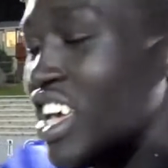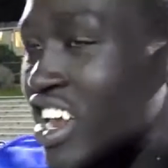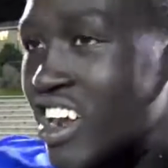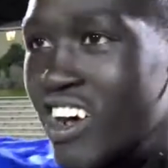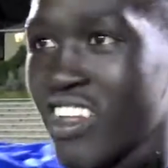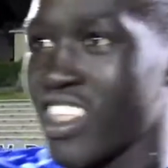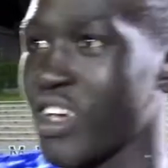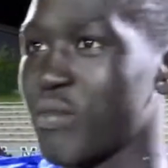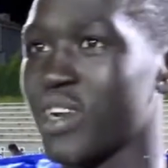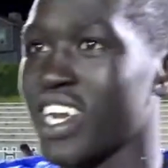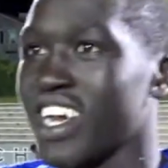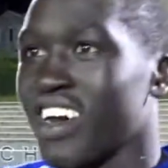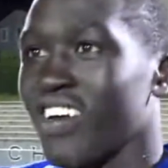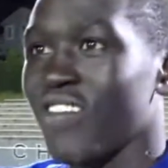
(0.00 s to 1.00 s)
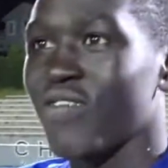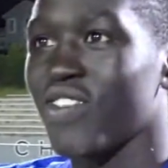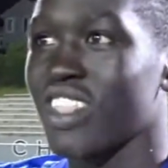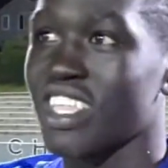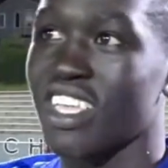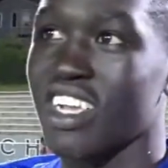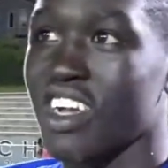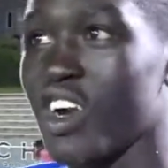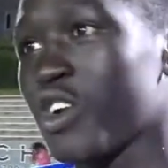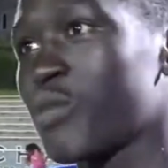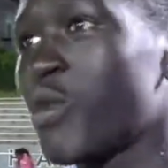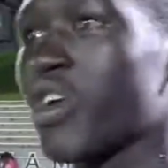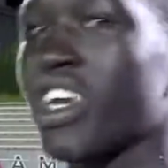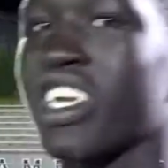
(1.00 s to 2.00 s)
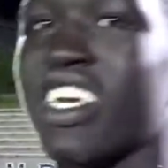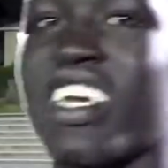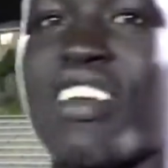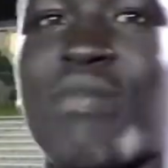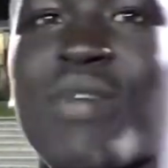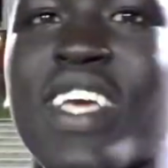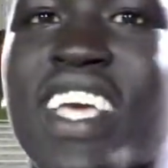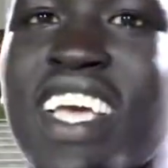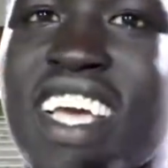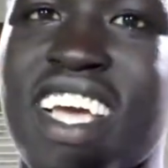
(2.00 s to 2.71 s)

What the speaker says: and all that, but now Coach Morgan changed me.